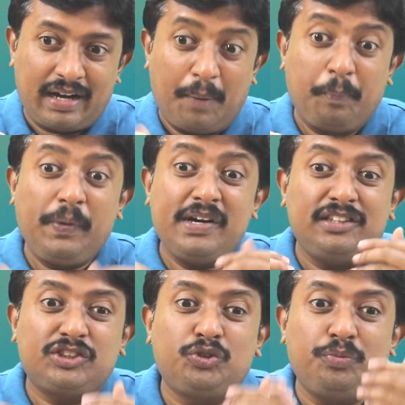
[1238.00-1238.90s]

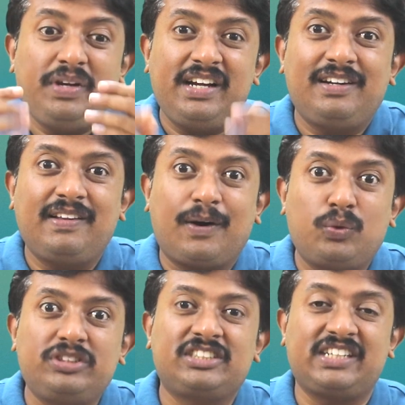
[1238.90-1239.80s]
appears to be at the
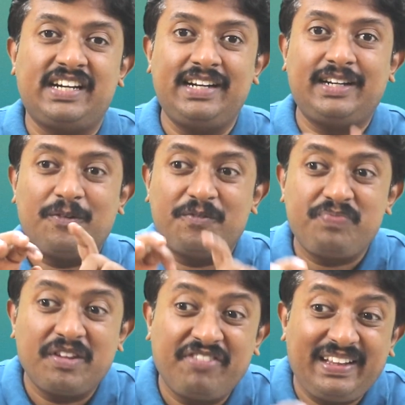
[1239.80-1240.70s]
outset
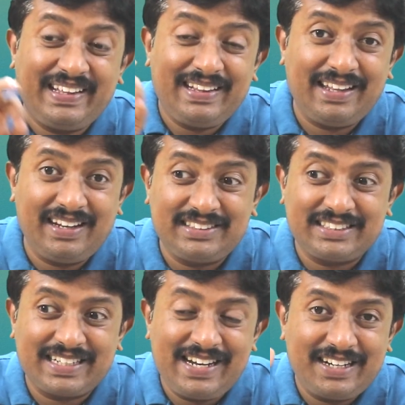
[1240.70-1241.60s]
within the
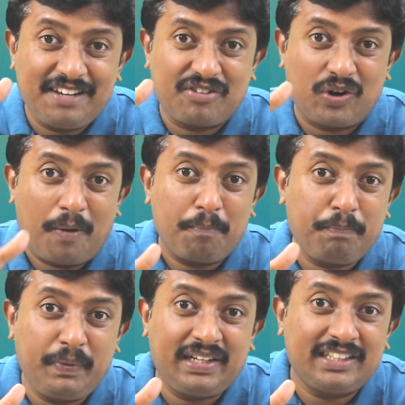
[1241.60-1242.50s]
legislative
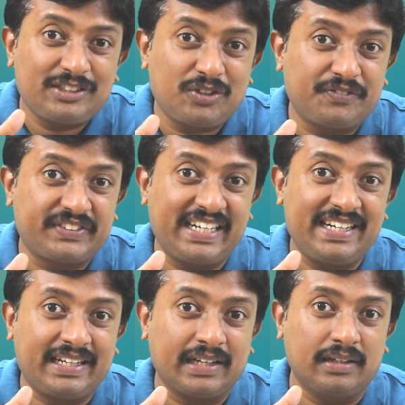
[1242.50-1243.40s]
competence of
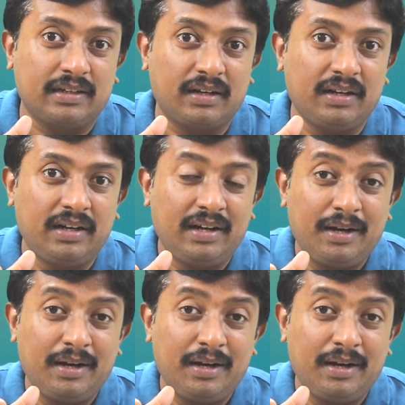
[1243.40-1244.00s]
center.